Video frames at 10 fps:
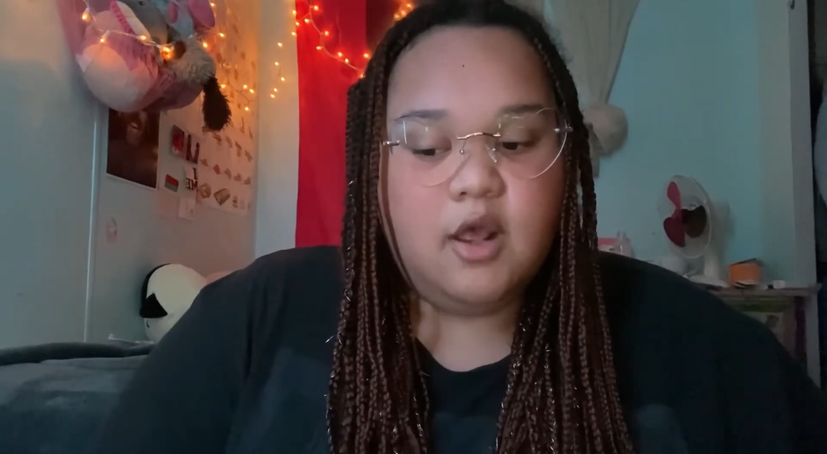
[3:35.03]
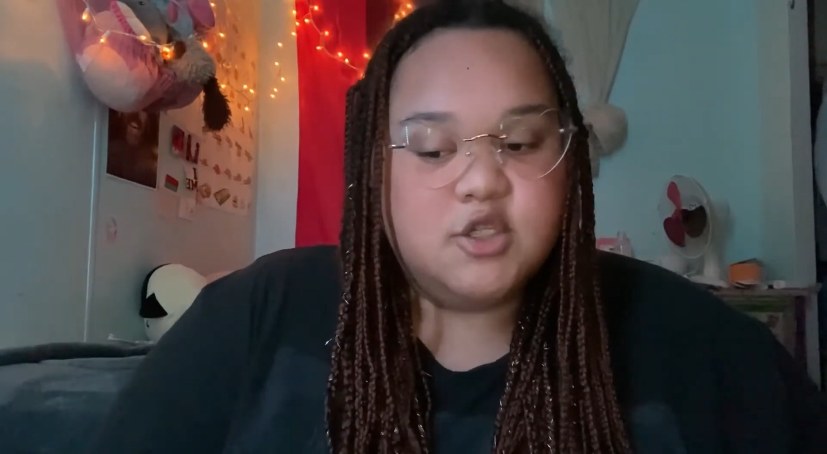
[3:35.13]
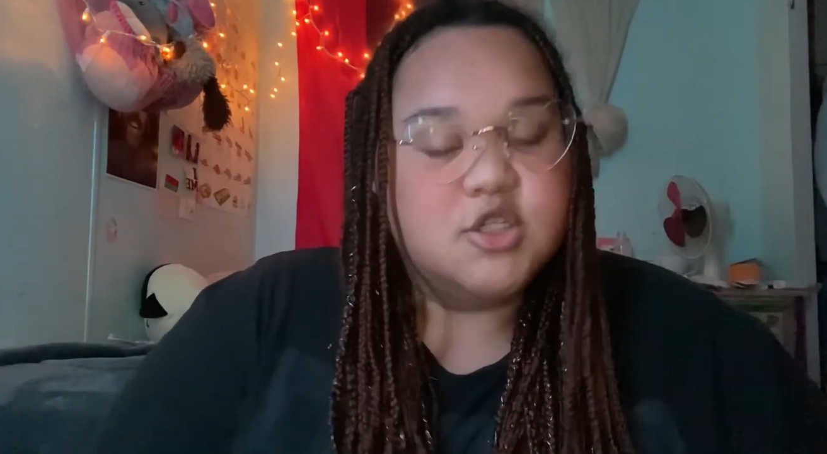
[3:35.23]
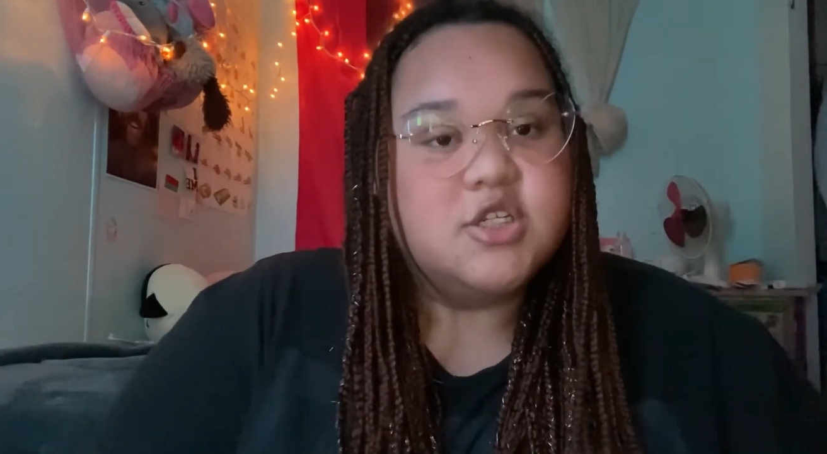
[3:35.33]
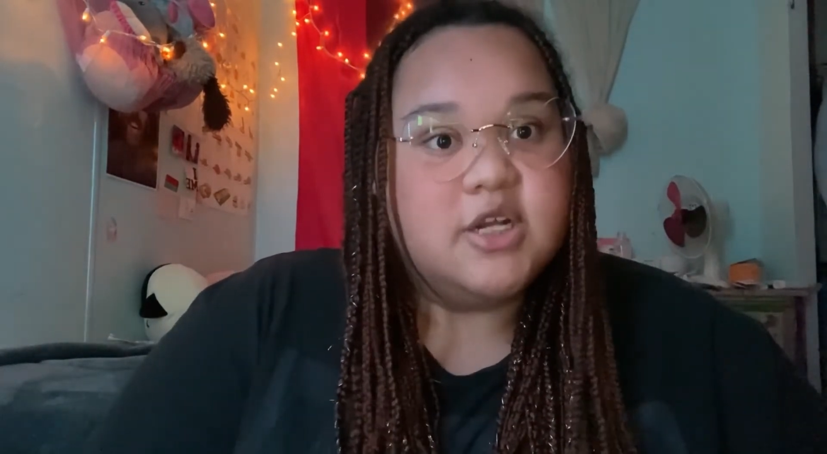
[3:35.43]

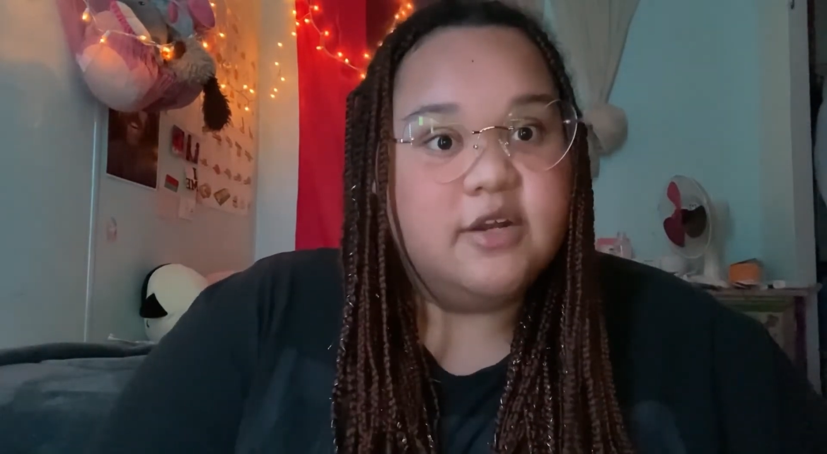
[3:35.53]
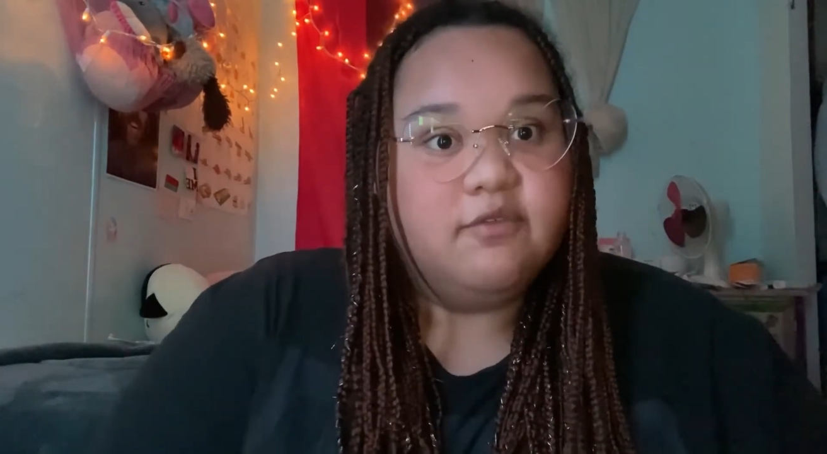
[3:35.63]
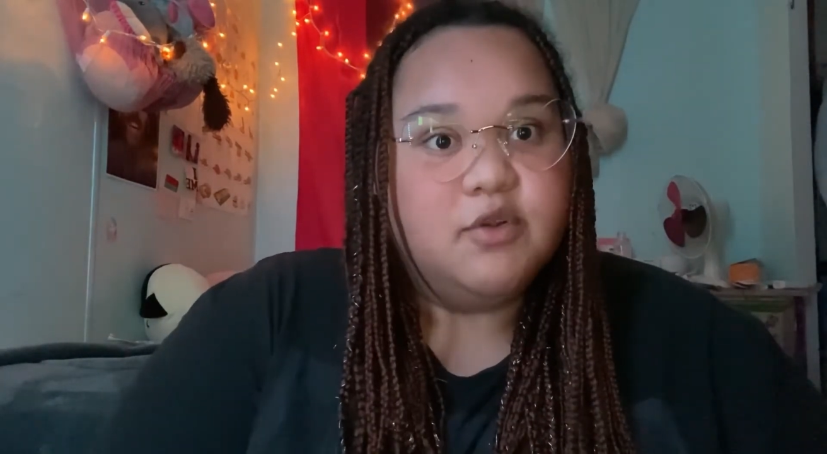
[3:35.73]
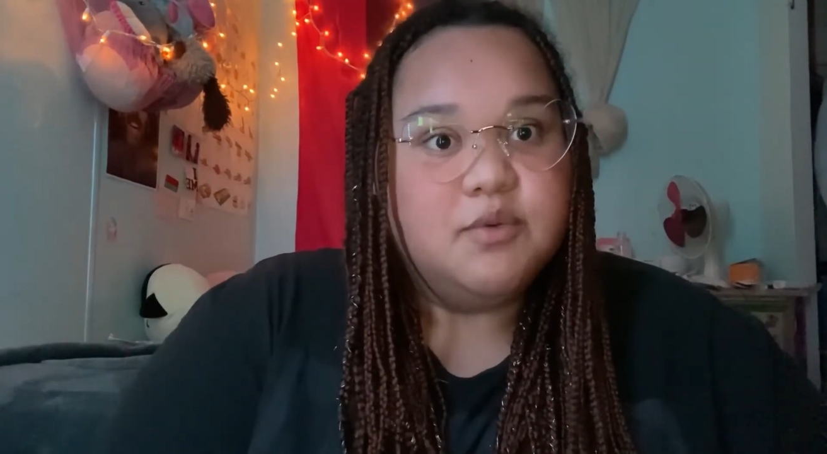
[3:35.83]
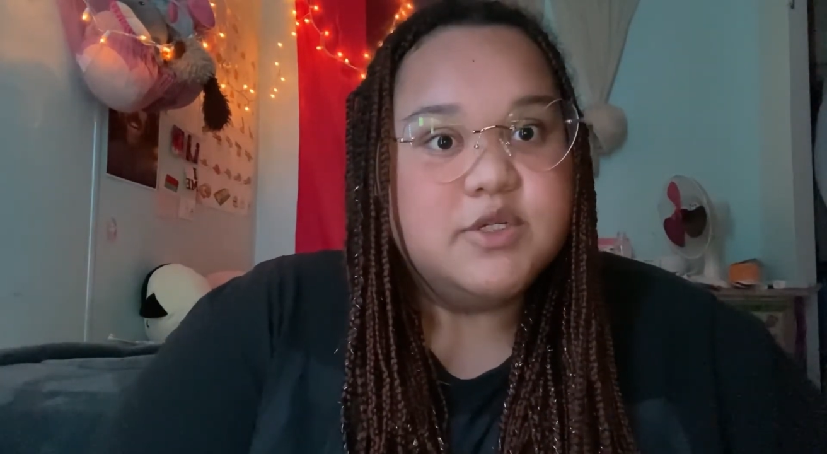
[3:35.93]
just an
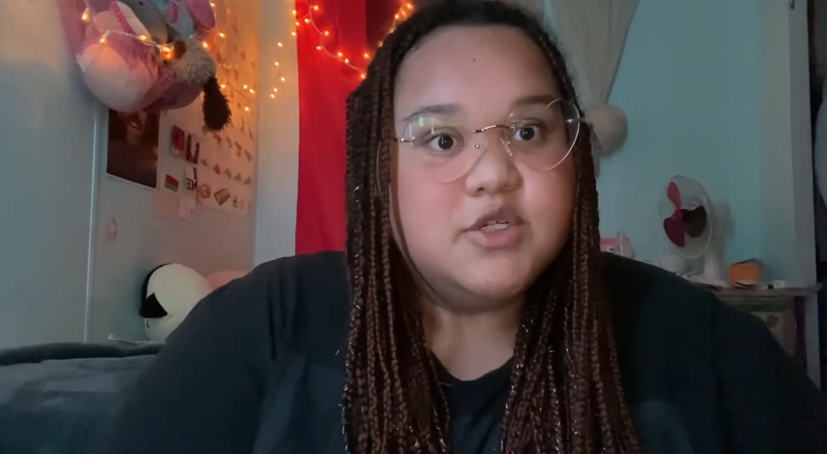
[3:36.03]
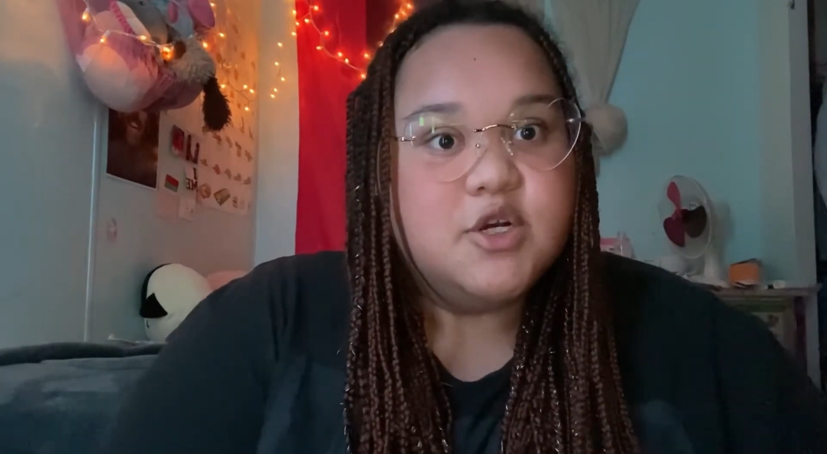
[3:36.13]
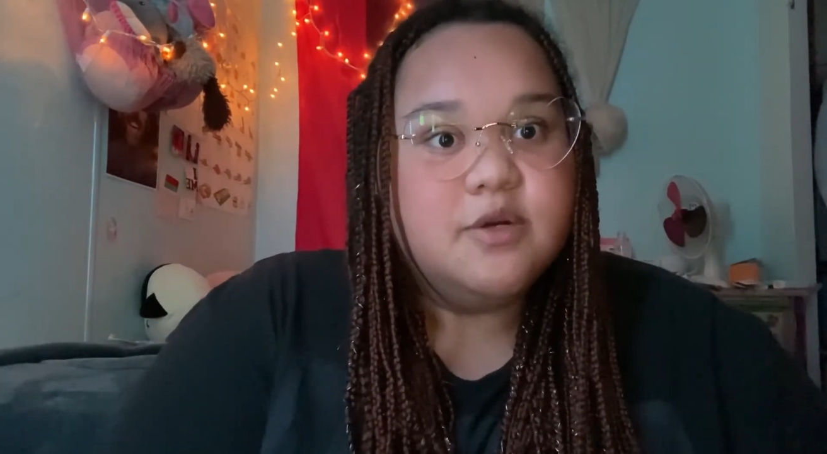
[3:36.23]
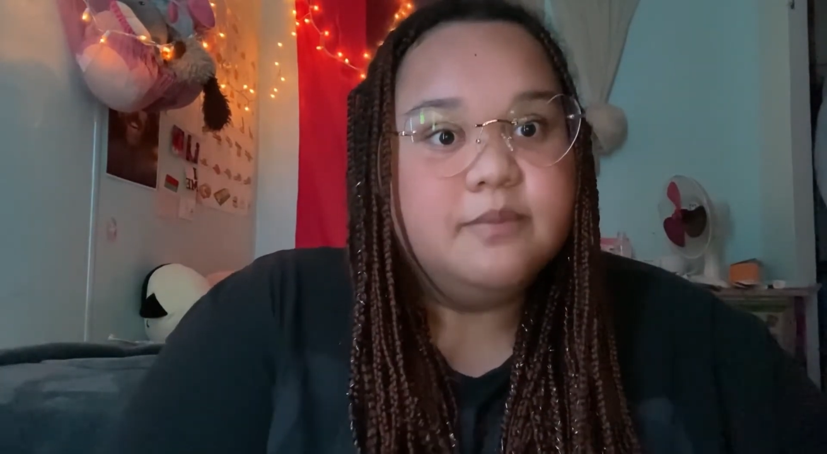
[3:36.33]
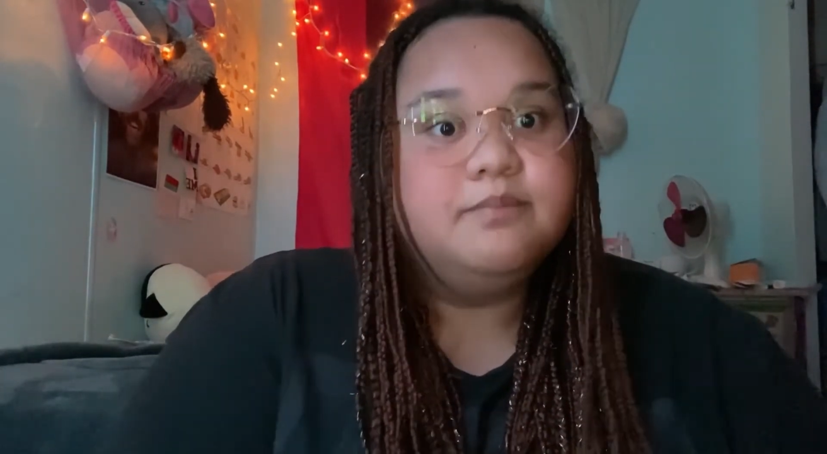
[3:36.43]
influencer,